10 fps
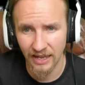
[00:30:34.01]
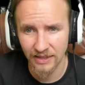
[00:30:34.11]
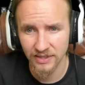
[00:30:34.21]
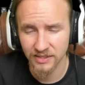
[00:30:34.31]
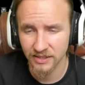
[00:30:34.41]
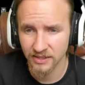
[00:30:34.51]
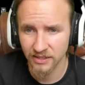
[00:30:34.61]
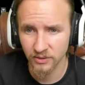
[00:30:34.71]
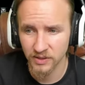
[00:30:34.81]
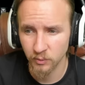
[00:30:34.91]
and the 6
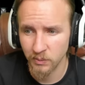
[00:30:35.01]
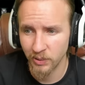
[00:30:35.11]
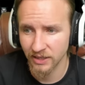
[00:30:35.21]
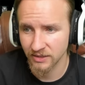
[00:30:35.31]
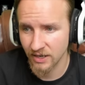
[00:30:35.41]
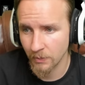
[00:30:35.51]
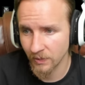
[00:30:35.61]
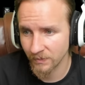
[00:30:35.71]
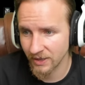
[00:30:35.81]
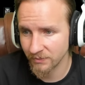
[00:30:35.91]
kills that we picked up.
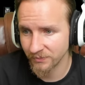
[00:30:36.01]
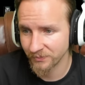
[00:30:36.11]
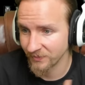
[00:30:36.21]
And